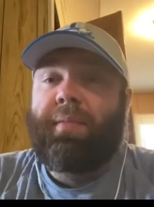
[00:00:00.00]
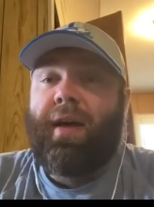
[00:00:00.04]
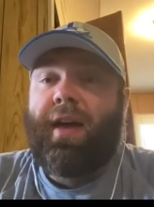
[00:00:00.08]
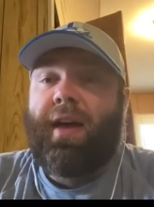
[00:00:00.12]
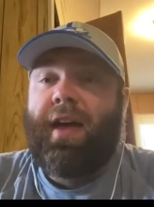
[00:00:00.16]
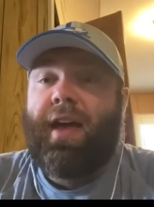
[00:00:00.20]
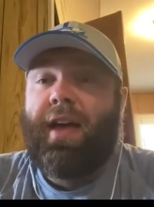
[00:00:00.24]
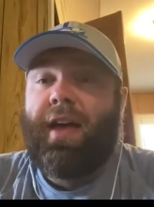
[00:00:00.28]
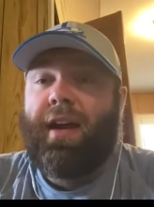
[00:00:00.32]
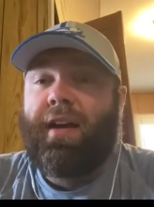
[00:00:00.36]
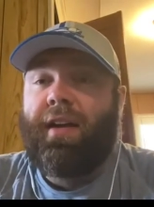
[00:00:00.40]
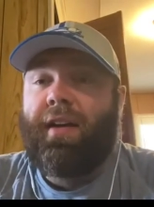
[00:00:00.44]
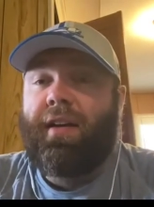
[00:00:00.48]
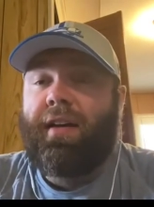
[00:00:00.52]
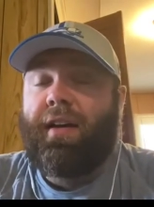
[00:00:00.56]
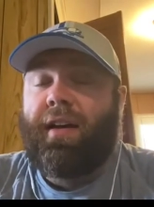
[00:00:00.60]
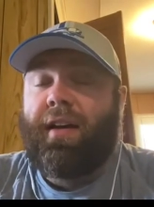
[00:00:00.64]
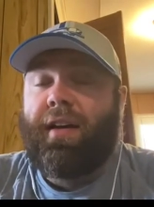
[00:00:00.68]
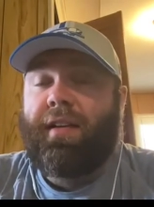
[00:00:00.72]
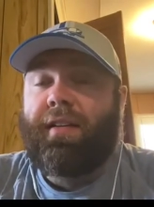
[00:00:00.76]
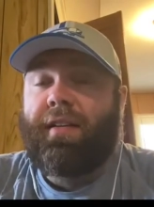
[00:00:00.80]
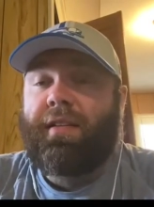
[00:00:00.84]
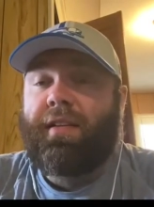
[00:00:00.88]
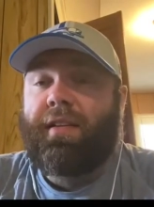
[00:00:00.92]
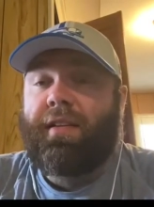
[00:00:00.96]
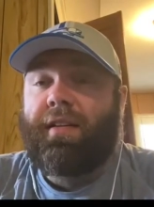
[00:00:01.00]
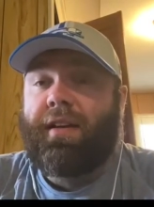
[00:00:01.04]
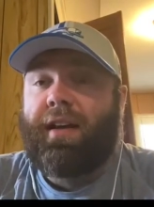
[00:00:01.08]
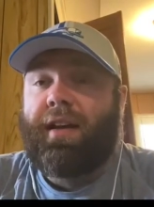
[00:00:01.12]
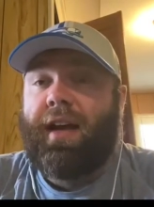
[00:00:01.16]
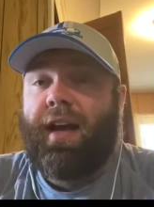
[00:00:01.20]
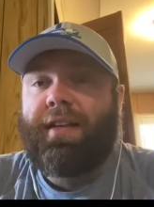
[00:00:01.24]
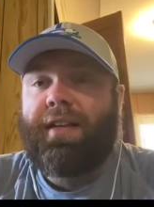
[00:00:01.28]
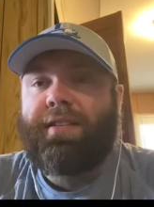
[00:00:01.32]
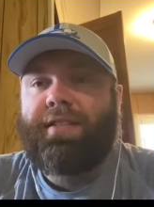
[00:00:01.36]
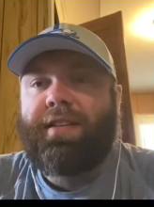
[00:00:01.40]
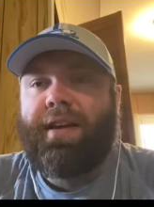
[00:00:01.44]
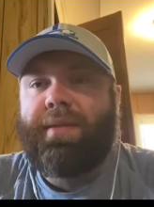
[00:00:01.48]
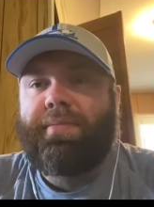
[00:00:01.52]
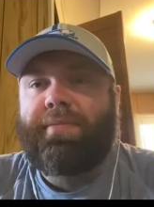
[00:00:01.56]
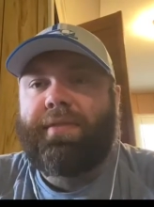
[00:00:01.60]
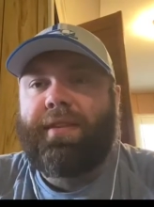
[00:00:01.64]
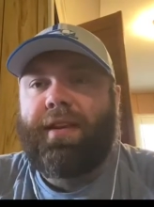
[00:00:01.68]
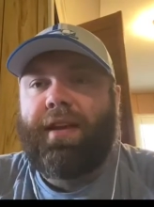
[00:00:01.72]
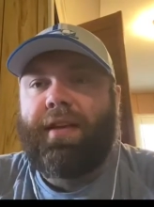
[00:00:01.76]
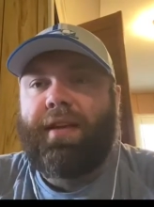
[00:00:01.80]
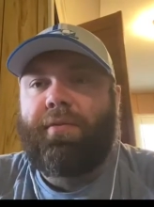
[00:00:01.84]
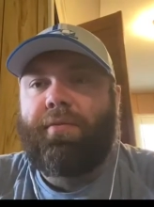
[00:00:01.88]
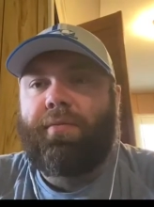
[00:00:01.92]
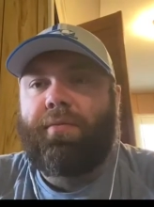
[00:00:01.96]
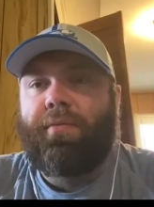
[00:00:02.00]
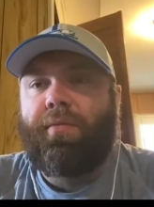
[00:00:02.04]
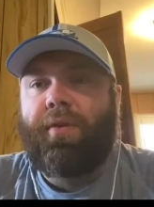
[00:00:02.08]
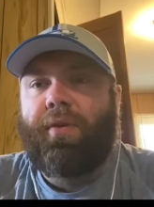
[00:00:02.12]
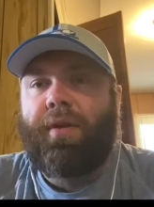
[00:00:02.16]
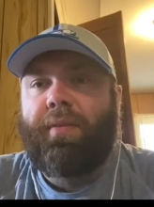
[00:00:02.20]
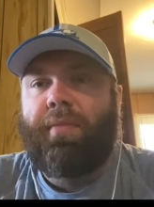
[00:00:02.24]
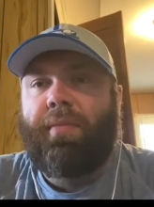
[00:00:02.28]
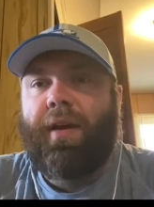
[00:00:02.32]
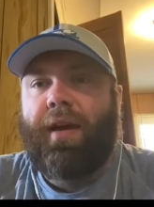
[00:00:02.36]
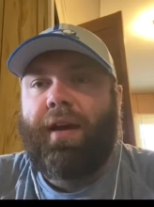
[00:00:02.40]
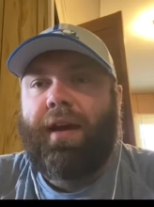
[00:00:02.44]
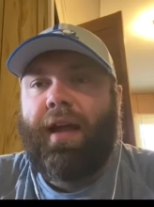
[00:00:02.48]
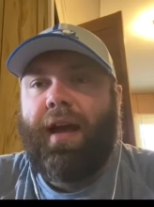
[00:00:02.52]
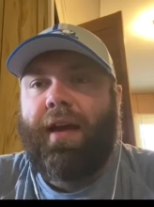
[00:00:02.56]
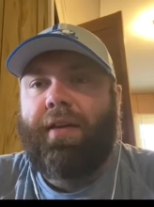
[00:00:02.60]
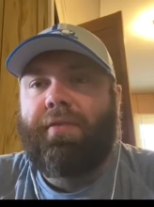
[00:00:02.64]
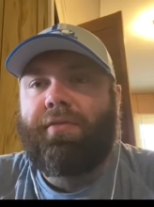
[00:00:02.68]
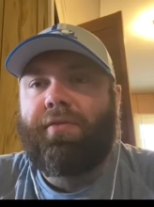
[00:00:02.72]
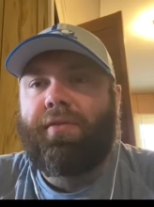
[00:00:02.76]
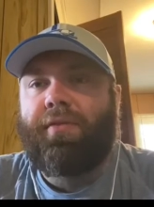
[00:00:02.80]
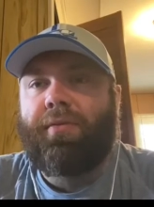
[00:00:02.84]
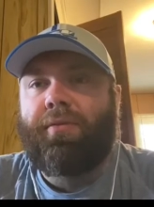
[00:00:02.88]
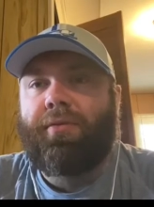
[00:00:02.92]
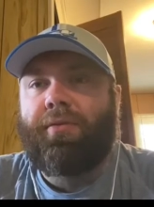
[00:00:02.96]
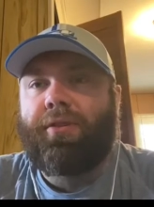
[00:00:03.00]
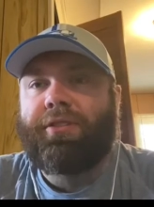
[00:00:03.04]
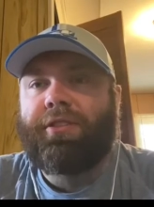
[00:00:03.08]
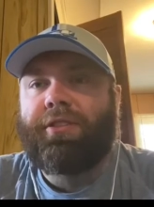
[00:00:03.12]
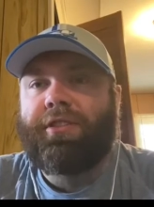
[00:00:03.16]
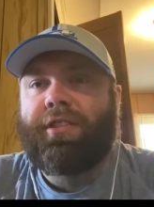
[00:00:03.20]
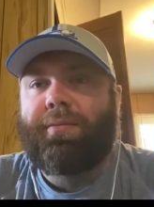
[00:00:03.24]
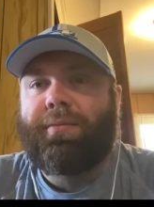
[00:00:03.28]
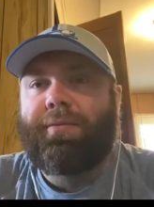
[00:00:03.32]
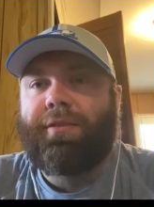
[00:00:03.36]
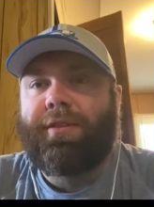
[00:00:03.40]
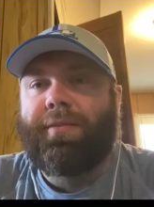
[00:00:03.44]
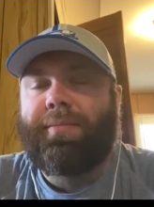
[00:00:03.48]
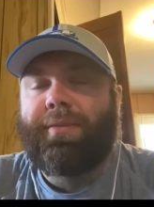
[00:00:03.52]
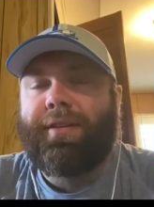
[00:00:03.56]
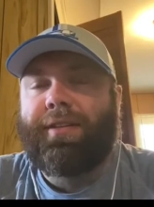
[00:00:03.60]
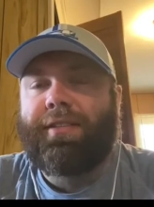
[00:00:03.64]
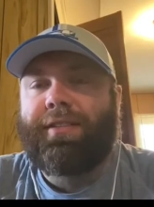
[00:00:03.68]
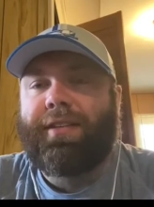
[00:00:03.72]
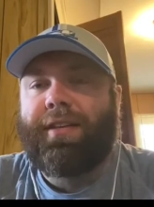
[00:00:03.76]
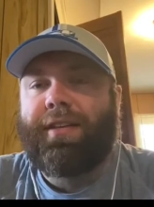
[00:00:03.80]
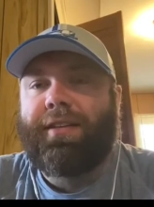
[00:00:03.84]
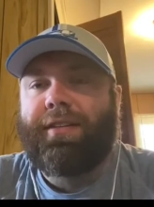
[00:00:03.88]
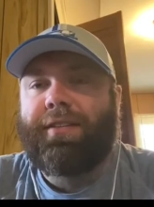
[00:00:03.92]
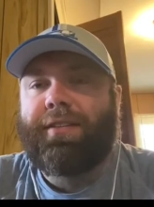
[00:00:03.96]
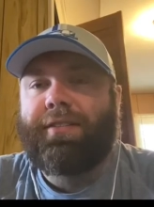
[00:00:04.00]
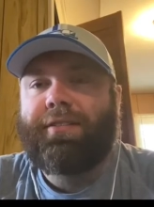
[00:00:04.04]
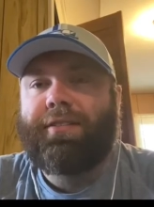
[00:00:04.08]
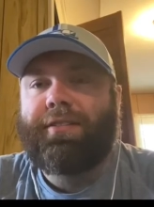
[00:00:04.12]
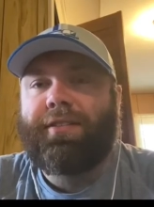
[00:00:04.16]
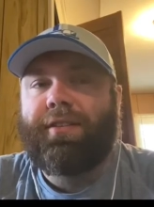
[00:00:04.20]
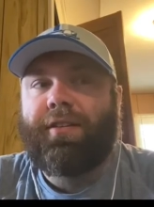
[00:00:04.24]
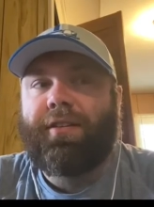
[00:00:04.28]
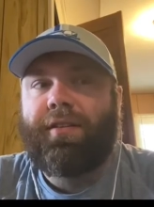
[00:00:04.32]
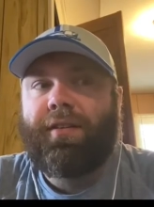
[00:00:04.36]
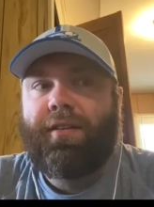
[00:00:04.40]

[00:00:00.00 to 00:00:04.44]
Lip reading: head on the concept that we might have the worst team in the Big Ten this year.